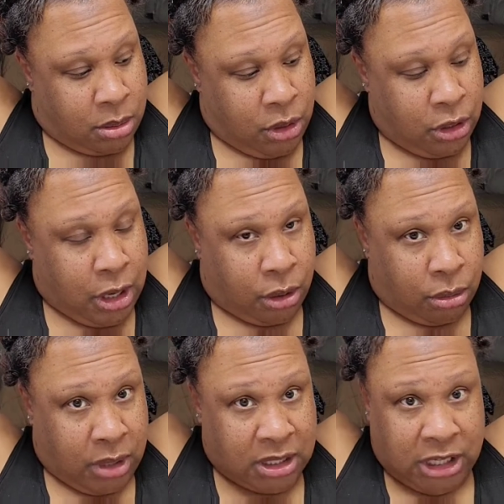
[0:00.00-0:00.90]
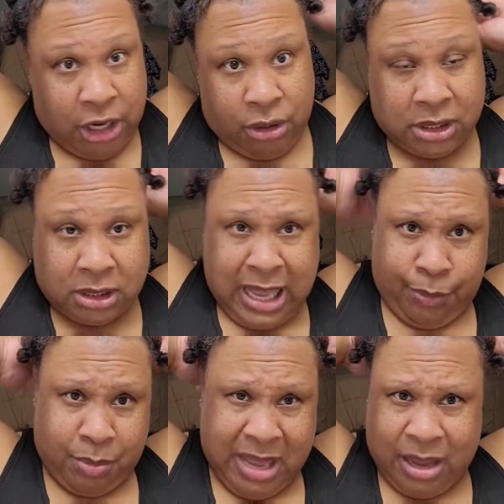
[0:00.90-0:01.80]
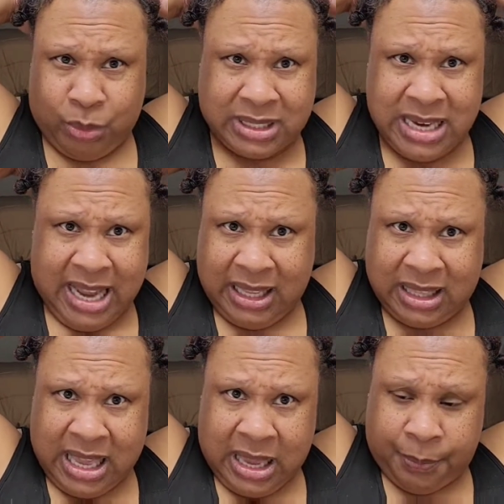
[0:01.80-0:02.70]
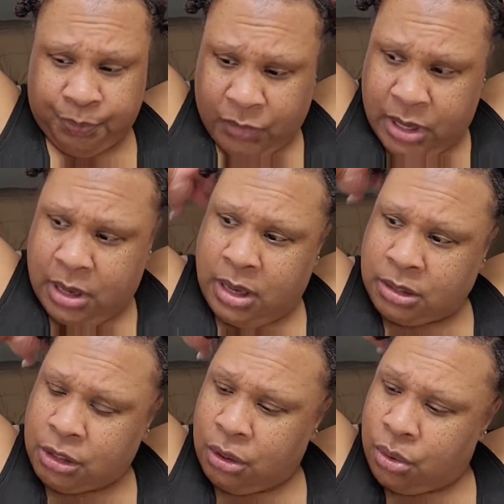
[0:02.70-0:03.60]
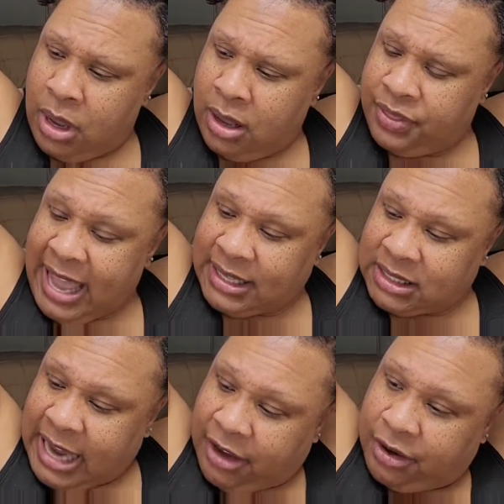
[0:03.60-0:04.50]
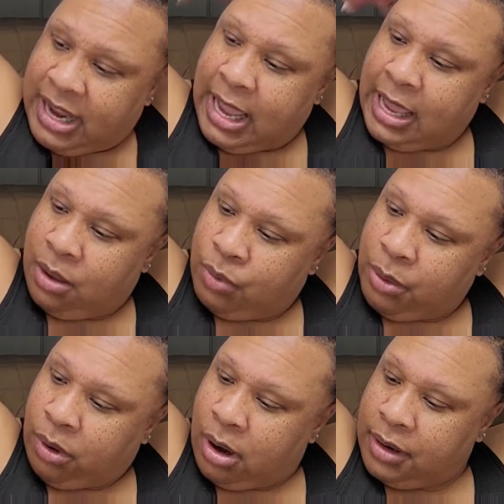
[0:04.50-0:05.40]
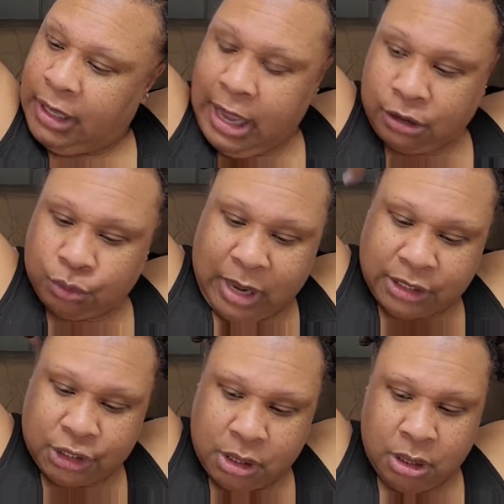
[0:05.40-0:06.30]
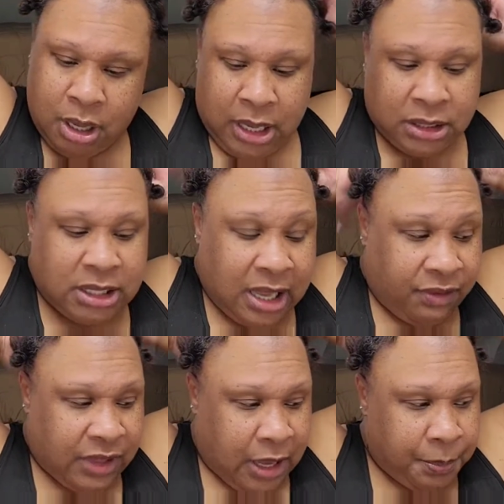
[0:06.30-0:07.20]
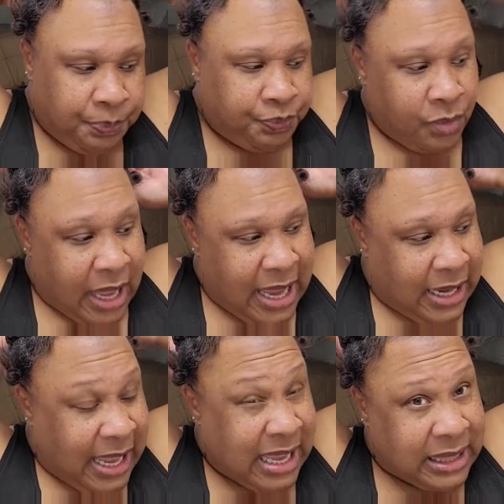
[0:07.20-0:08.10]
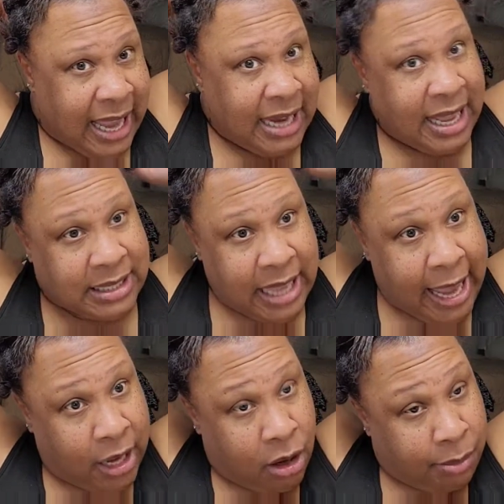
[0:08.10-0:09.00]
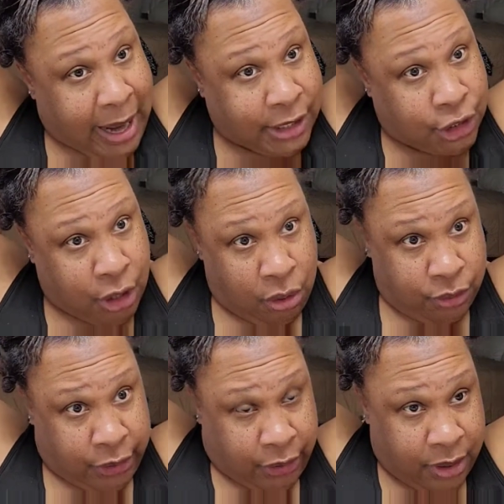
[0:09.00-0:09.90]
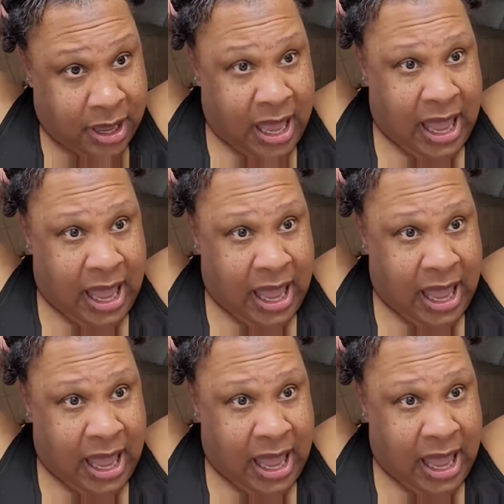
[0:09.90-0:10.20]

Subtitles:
continue to sleep with me, it was nothing. So that Saturday, we were on the couch watching TV, and he laid his head on my shoulder,